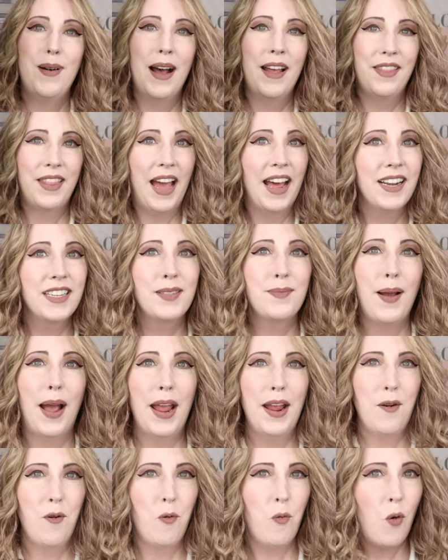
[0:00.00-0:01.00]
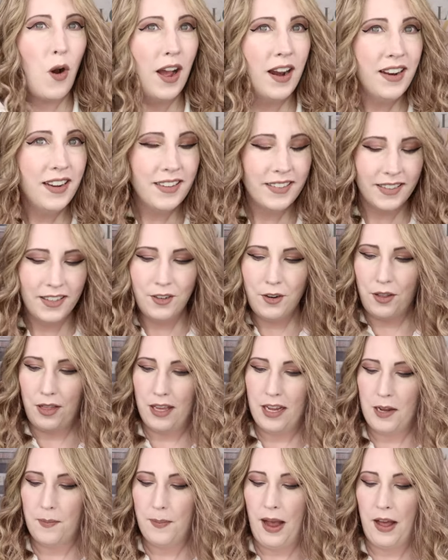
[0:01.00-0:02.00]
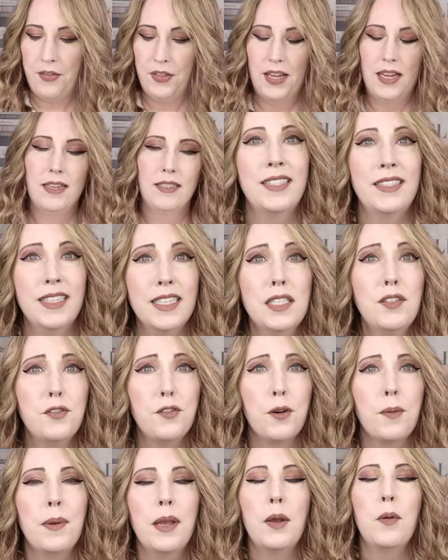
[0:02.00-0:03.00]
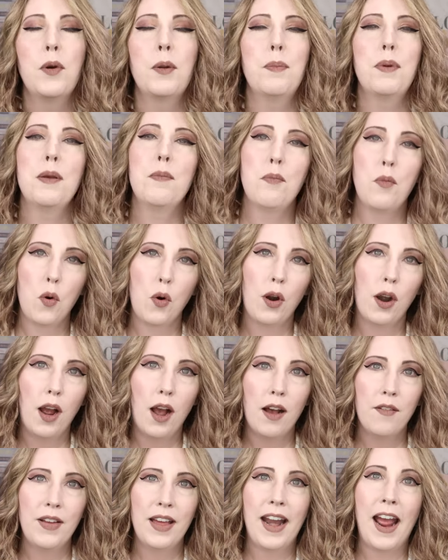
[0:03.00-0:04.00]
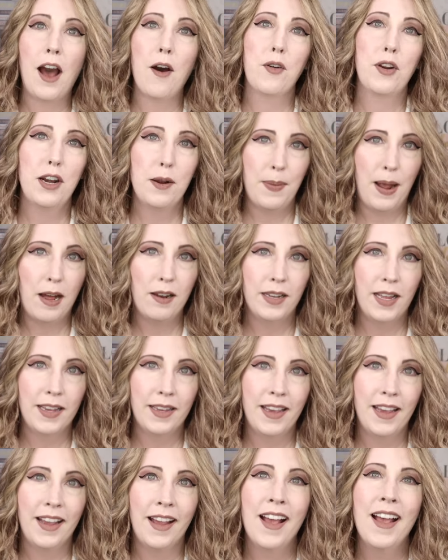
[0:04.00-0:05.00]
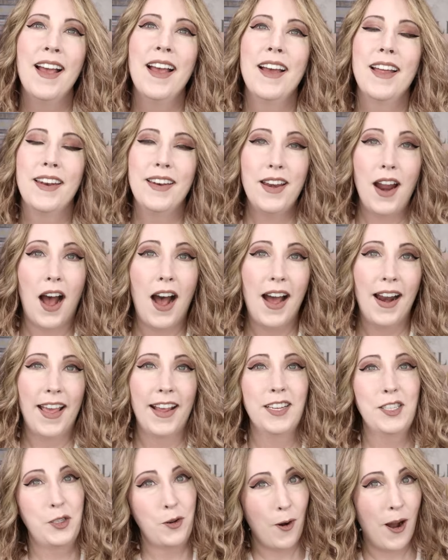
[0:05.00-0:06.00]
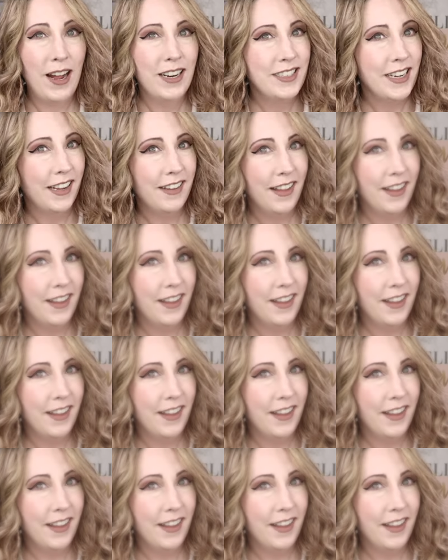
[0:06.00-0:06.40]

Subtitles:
But that is my one little thing about these. This for me would be more of an out and about legging, not a squat day